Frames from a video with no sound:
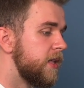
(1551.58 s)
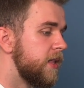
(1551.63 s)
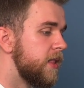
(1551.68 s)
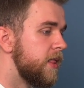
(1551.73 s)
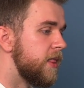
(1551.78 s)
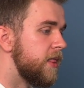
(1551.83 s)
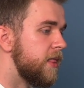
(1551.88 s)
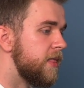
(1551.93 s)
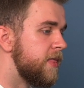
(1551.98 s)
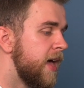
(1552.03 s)

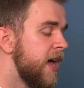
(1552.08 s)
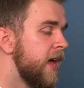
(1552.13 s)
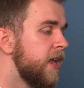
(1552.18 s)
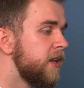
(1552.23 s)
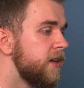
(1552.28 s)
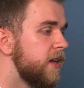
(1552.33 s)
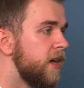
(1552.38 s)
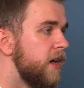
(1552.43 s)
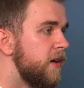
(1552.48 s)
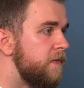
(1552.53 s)

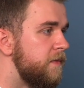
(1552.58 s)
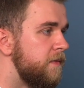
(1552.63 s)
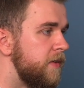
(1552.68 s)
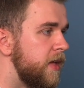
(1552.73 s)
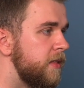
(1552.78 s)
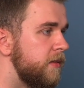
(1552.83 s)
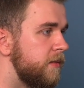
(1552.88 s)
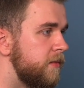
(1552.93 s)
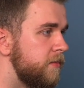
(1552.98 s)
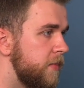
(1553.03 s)
That
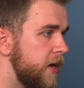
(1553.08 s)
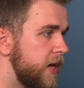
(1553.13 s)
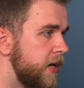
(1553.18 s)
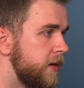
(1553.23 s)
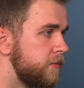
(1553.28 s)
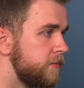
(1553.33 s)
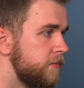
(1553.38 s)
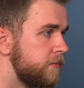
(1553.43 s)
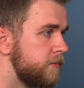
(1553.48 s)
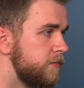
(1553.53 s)
offends me
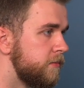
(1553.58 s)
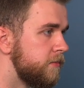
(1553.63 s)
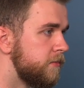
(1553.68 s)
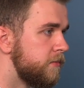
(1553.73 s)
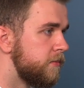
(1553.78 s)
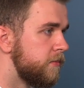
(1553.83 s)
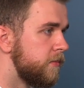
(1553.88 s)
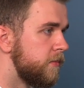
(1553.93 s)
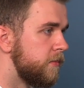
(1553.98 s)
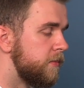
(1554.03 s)

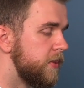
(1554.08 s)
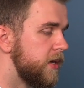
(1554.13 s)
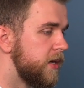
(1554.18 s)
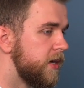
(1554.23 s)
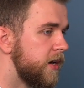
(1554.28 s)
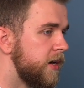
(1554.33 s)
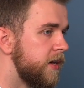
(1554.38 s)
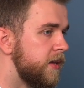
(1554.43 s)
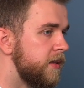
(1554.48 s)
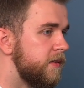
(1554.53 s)

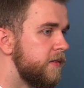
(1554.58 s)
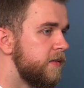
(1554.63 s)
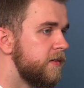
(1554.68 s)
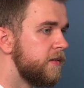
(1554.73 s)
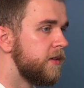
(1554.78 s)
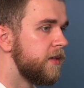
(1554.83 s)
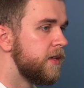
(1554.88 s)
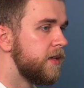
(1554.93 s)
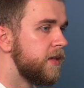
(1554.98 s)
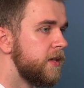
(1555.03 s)
because
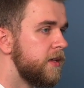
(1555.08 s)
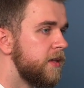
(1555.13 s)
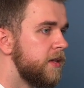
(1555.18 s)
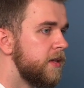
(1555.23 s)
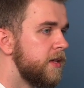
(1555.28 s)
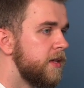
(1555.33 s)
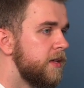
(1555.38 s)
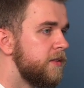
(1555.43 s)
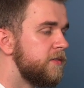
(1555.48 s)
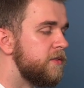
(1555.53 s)

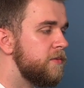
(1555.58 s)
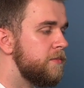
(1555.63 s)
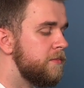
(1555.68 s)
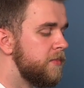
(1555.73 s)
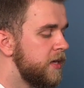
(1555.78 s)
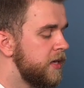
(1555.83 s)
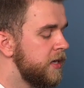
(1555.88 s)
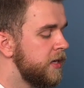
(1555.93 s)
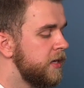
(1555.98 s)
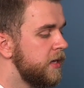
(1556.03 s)
to
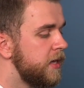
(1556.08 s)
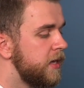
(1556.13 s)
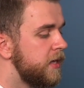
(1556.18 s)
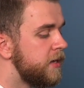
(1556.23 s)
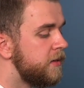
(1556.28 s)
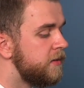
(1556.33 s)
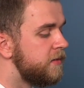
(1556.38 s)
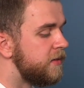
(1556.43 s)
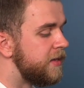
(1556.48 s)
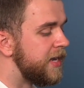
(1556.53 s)
me, it
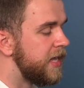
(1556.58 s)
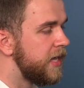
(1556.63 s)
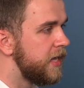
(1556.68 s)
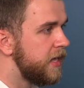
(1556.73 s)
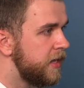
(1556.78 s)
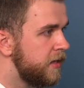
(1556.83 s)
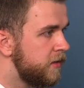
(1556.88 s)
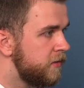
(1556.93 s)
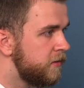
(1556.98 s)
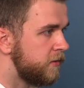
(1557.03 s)
is an
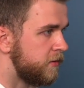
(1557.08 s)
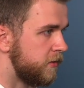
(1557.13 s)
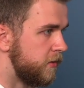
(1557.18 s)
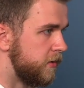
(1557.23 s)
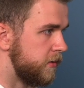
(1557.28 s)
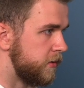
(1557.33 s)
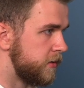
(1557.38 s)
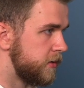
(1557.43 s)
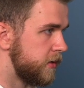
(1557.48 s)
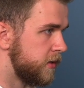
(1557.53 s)

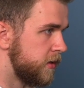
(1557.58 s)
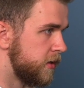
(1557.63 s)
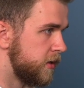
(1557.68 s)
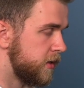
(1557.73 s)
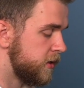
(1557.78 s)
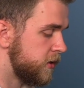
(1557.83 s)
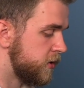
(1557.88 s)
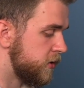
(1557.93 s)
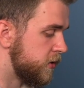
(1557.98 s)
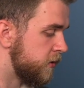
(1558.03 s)
insult
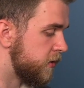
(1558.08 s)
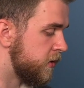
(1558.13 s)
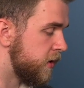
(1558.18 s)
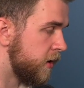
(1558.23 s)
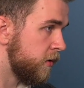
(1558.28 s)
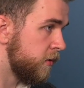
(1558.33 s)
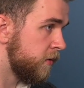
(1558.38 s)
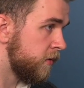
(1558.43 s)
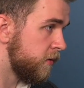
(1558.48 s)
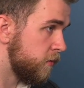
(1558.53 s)
to
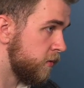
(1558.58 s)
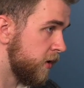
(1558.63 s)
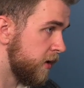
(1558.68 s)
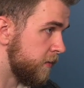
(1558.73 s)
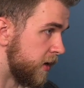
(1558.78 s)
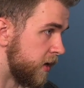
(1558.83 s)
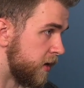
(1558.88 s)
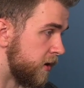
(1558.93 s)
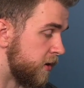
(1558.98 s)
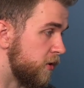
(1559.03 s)
those
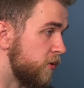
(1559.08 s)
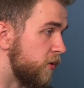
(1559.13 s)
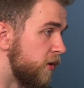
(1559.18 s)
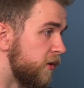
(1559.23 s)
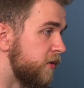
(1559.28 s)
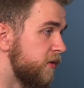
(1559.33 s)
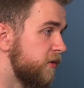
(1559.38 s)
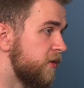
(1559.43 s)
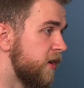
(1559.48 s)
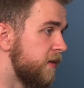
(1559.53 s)
women who are
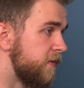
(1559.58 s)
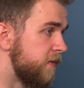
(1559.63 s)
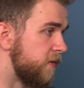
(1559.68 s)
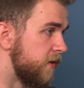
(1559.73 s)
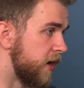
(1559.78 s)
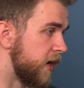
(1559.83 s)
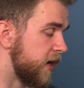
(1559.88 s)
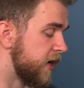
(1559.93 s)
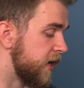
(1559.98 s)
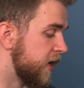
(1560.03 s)

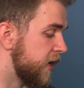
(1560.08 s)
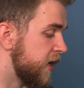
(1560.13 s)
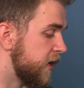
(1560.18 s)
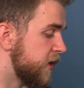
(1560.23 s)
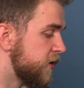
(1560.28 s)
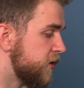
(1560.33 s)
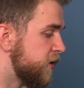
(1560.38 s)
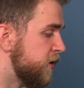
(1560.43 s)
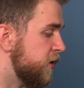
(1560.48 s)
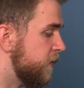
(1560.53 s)
suffering
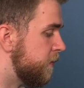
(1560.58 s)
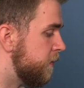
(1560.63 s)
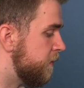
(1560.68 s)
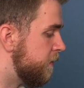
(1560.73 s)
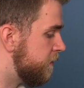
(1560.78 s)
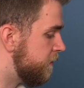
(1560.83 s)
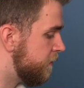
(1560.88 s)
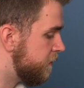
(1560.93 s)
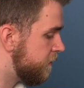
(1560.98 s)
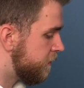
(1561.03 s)
to
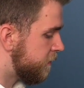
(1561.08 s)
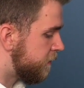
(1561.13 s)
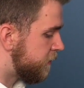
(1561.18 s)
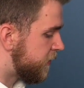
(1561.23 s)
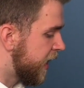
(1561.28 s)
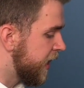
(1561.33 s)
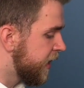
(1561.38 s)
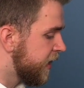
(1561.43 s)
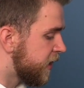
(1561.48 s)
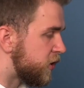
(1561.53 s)

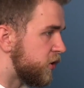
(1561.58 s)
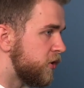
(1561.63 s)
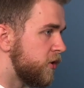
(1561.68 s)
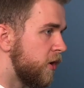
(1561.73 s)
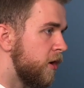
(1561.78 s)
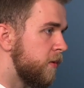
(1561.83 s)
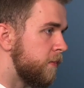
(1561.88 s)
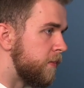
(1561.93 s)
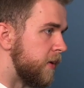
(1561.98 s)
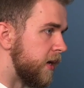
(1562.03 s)
take a
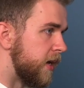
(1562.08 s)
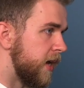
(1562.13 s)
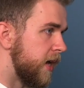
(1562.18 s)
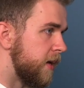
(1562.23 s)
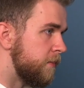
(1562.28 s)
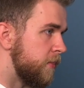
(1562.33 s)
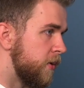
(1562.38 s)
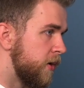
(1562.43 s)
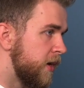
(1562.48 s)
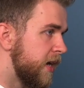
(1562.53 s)
Sharpie and put